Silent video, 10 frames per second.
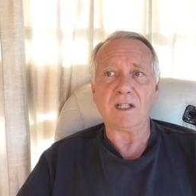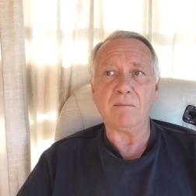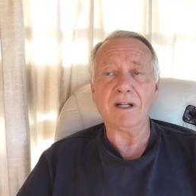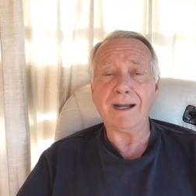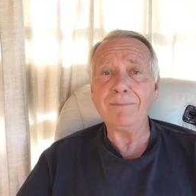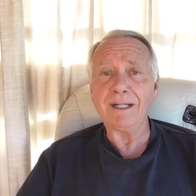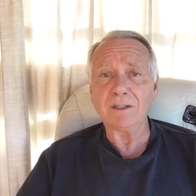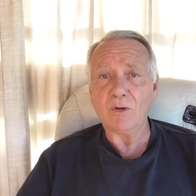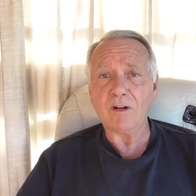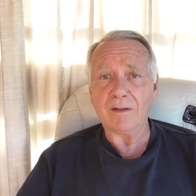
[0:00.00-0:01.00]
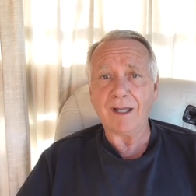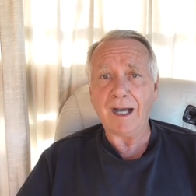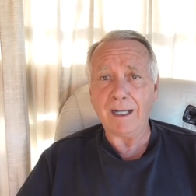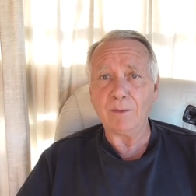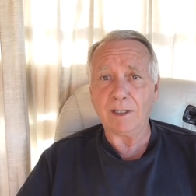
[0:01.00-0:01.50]
But I'm not going on the
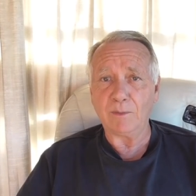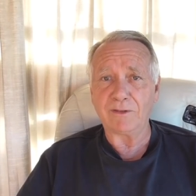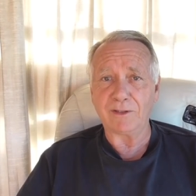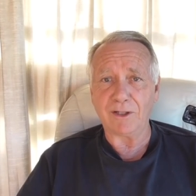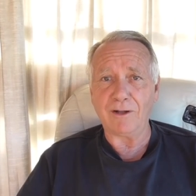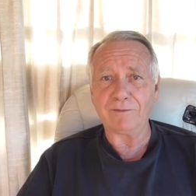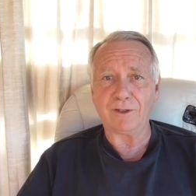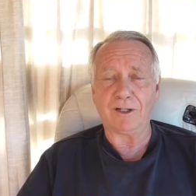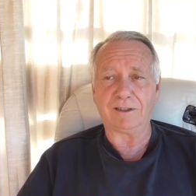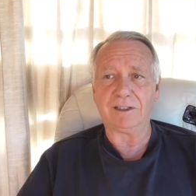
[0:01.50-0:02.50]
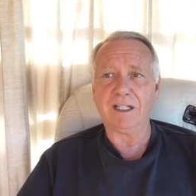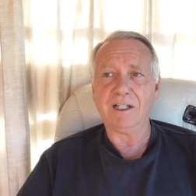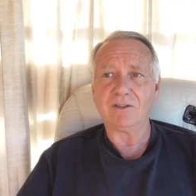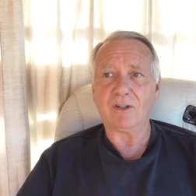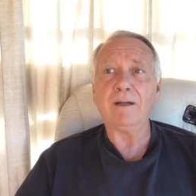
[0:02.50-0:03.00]
highway with the golf cart.
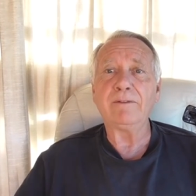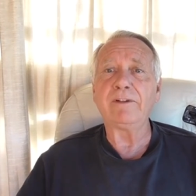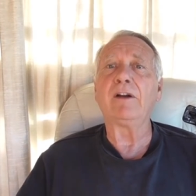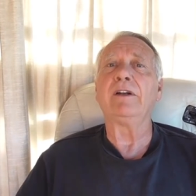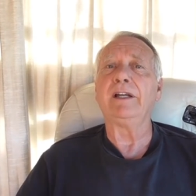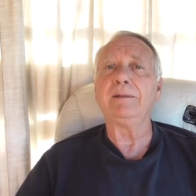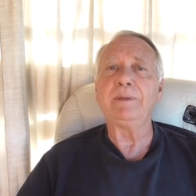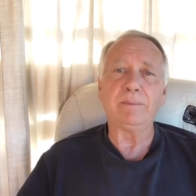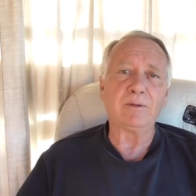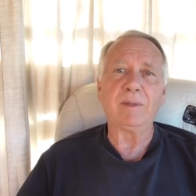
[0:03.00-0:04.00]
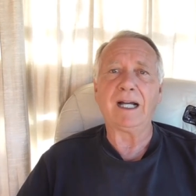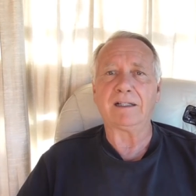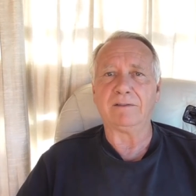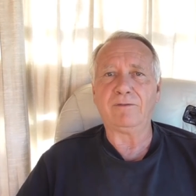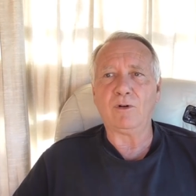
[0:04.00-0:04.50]
So I'm ferrying people
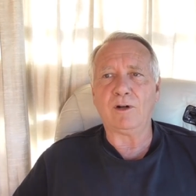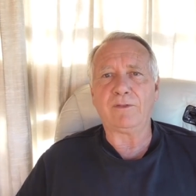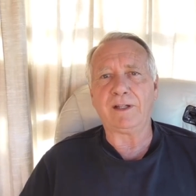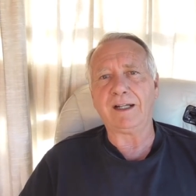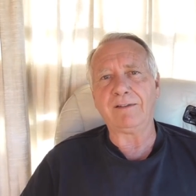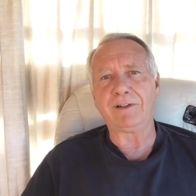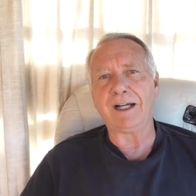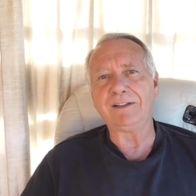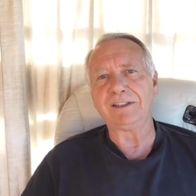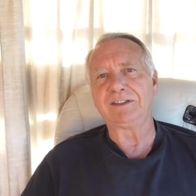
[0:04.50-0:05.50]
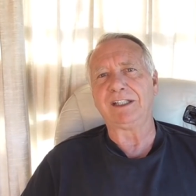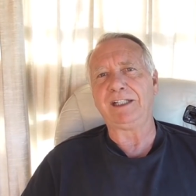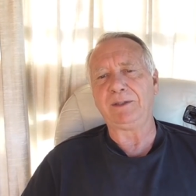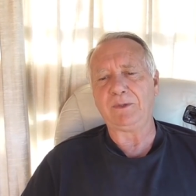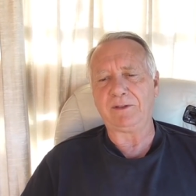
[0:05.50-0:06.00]
back and forth, and I've got this
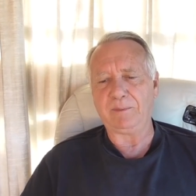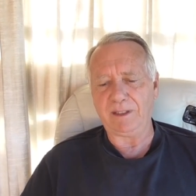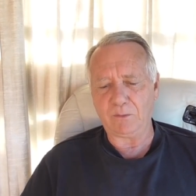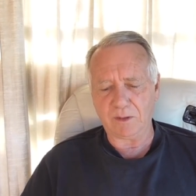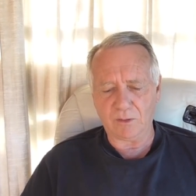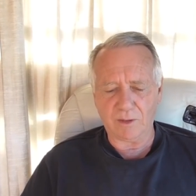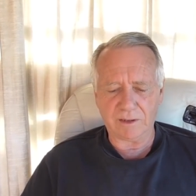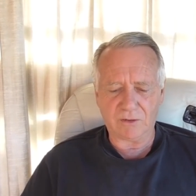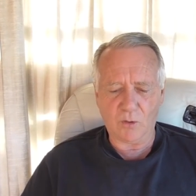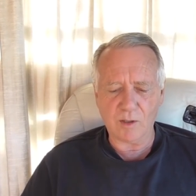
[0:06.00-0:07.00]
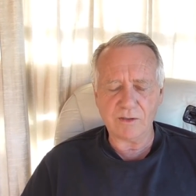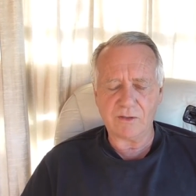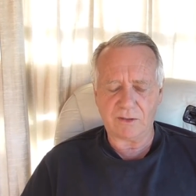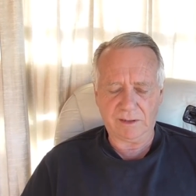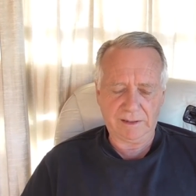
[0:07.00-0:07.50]
lady with me. We're going
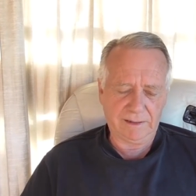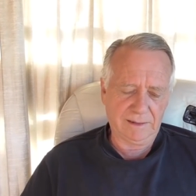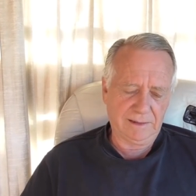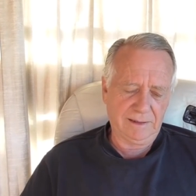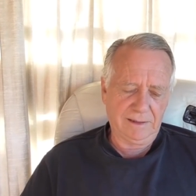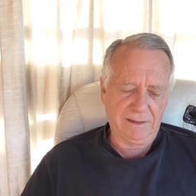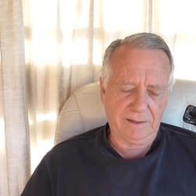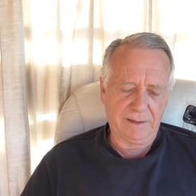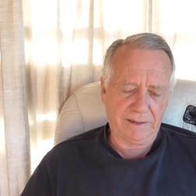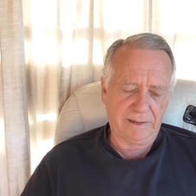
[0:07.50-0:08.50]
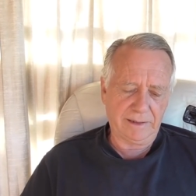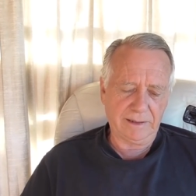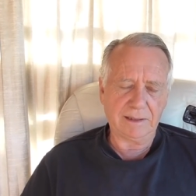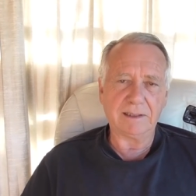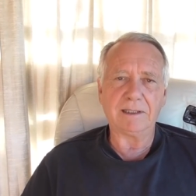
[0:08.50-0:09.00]
towards the
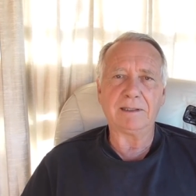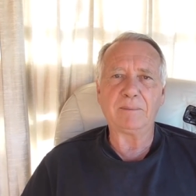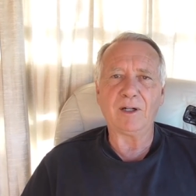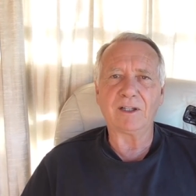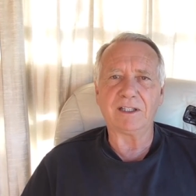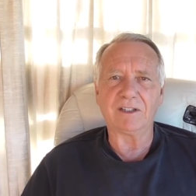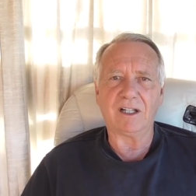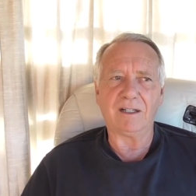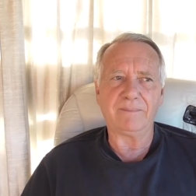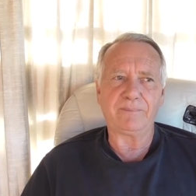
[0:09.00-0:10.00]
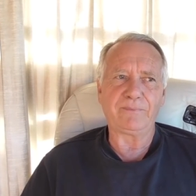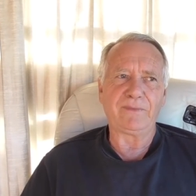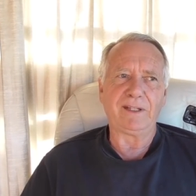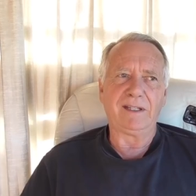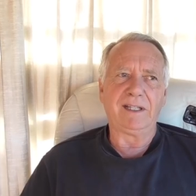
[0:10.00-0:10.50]
uh, parking lot,
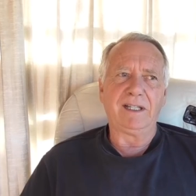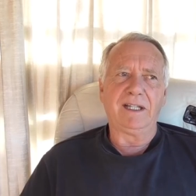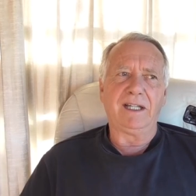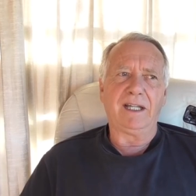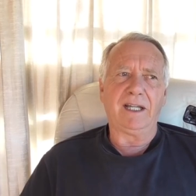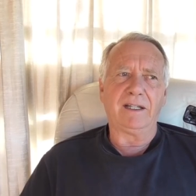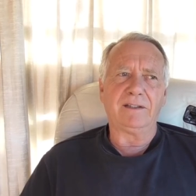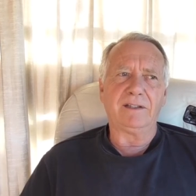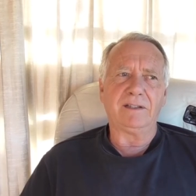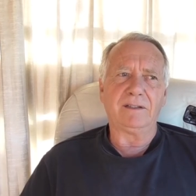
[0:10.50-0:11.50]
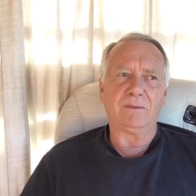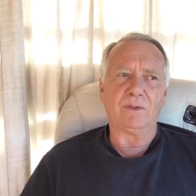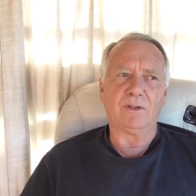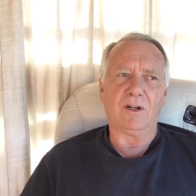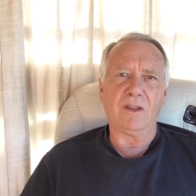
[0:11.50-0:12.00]
and
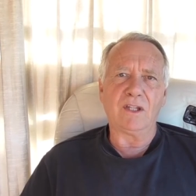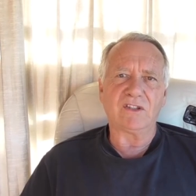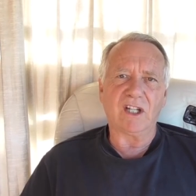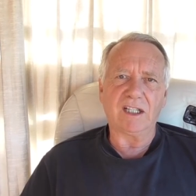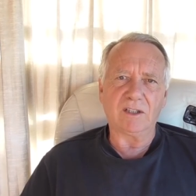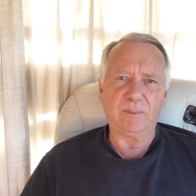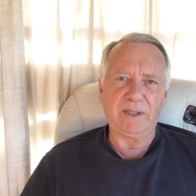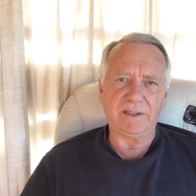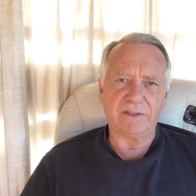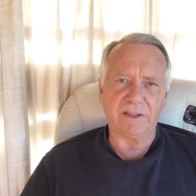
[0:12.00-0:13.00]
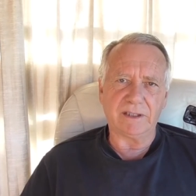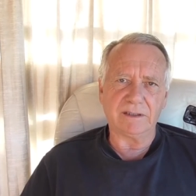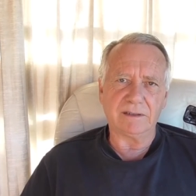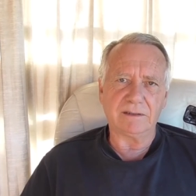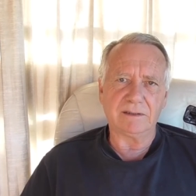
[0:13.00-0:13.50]
we're on the cyclopista,